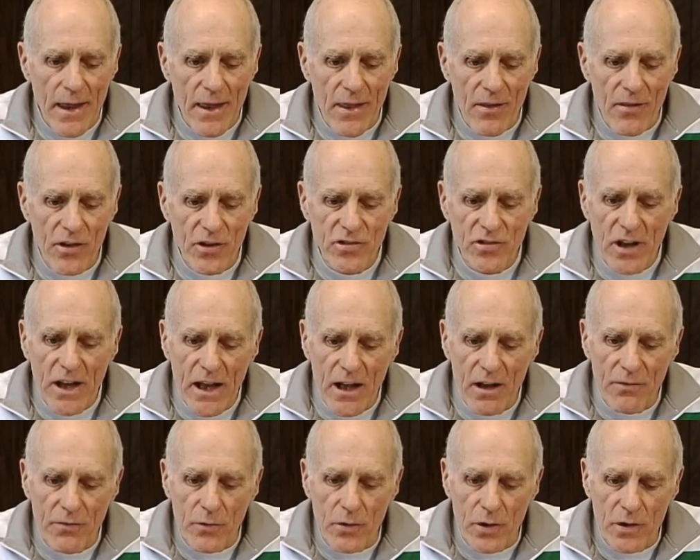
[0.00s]
The
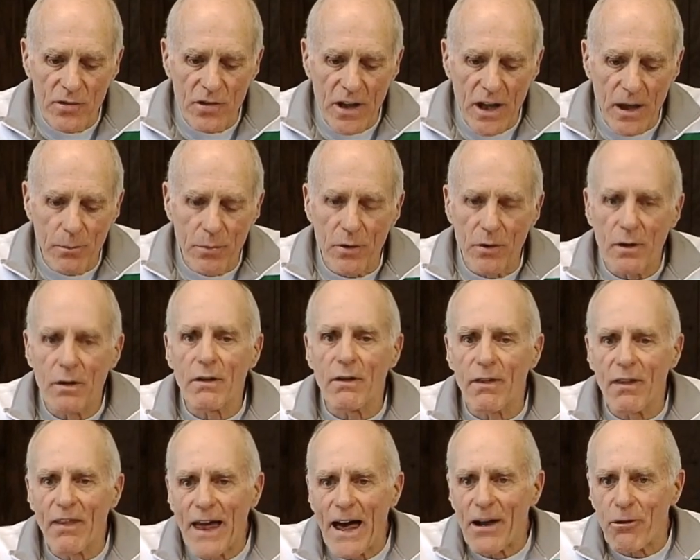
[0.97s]
sail, for example,
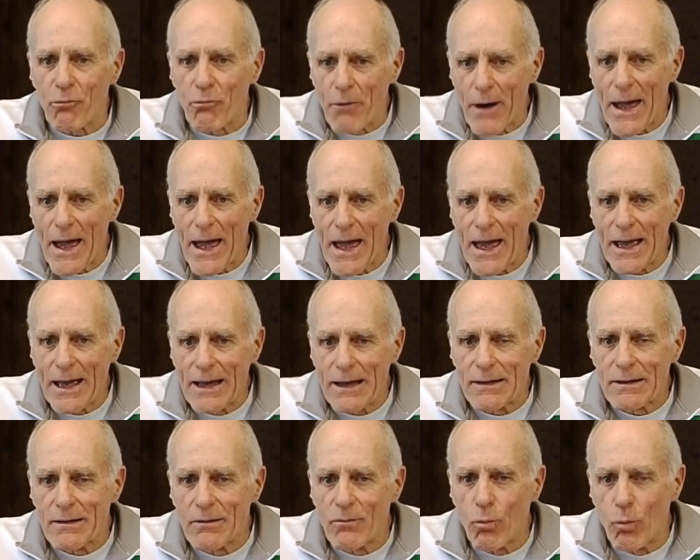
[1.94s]
that rag
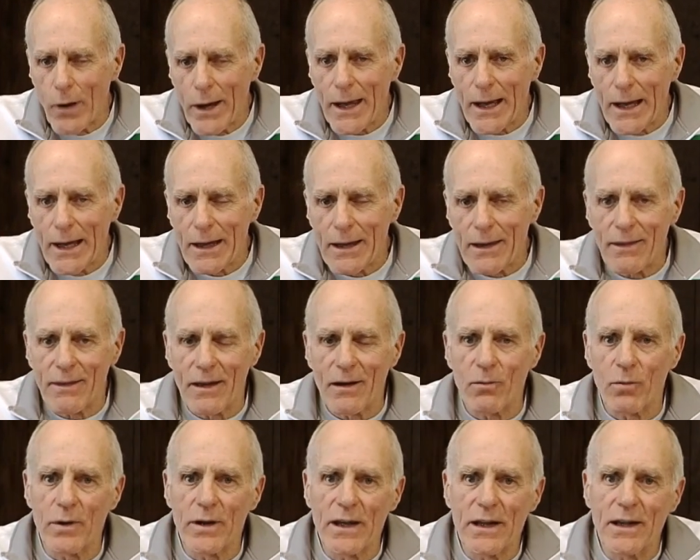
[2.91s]
wing
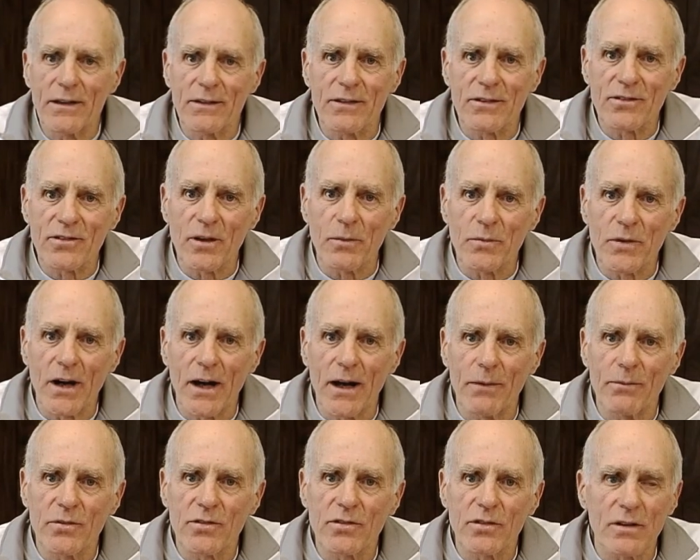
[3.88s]
that we
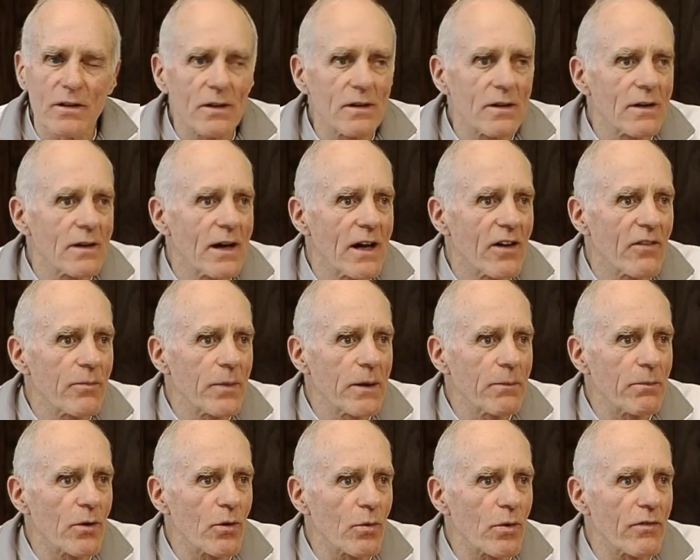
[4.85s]
sometimes have
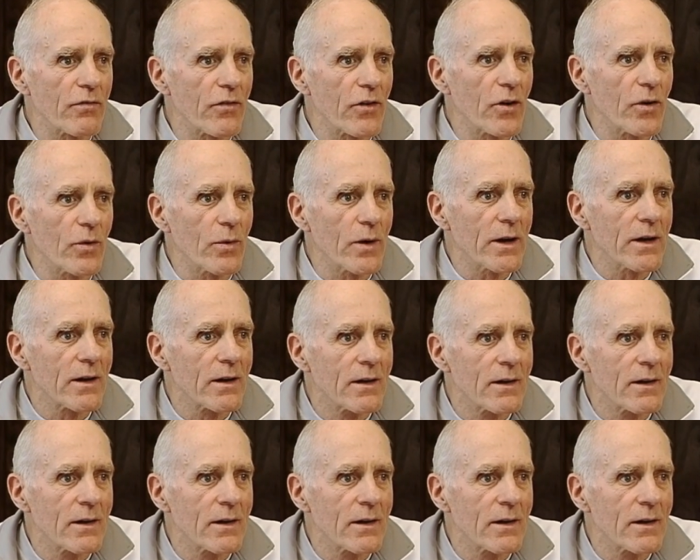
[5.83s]
people refer to it,